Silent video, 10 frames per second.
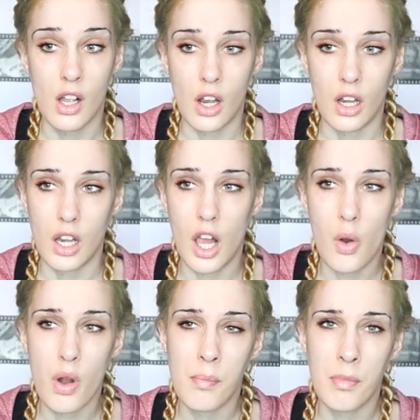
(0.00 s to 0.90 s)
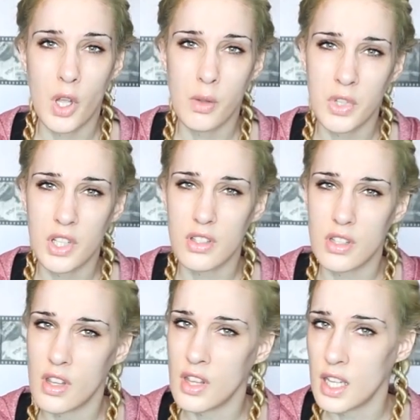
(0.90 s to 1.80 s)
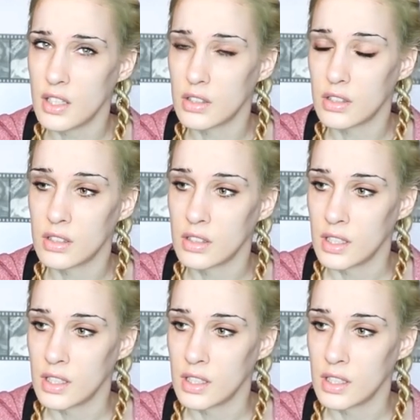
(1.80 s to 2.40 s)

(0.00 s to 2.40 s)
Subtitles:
lower moments than this.